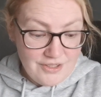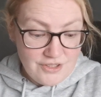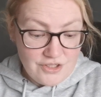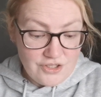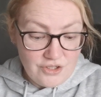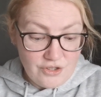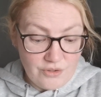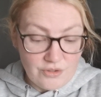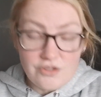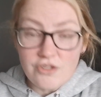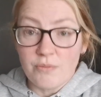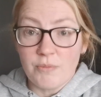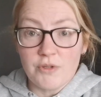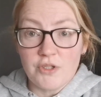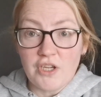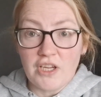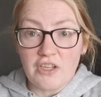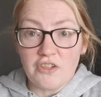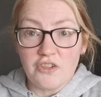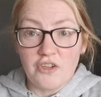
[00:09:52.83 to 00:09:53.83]
So there's not
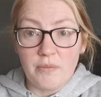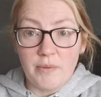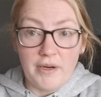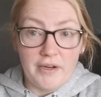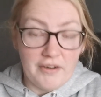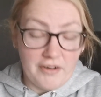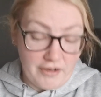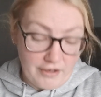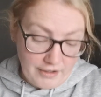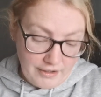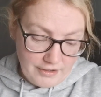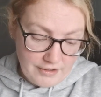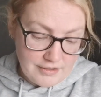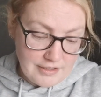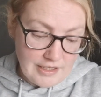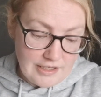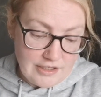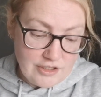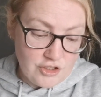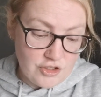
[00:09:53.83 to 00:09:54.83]
much I can do about it now.
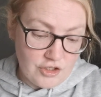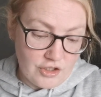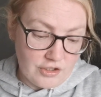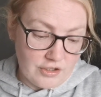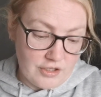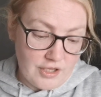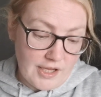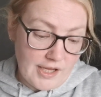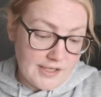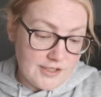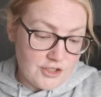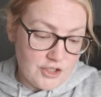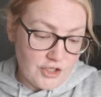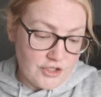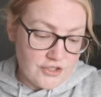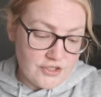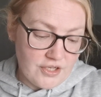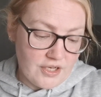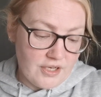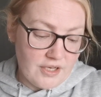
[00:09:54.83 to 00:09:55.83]
It's done and
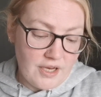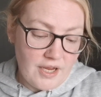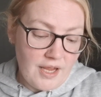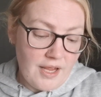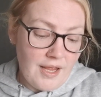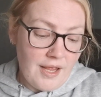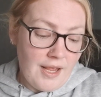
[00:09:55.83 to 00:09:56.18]
dusted.